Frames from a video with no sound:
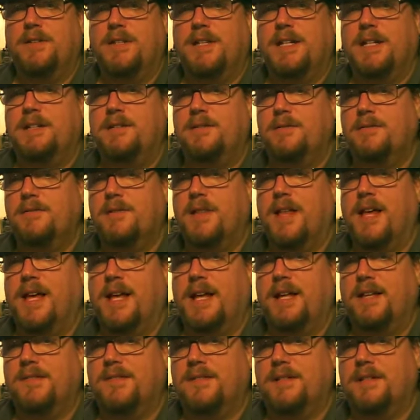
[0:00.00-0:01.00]
that I do
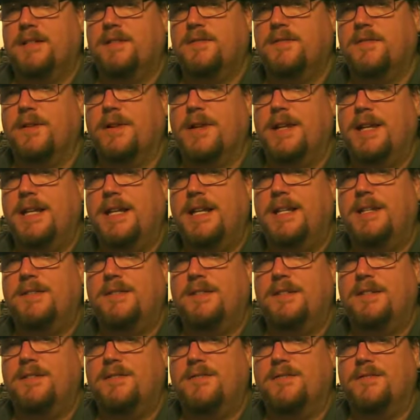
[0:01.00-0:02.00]
like is that it's very
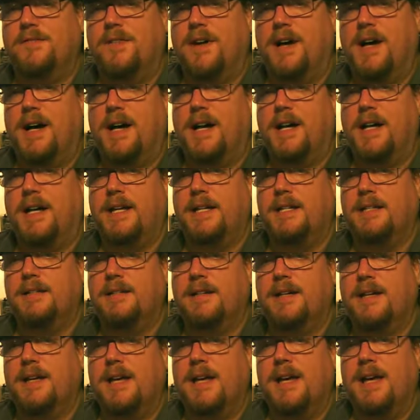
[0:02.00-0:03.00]
easy to find.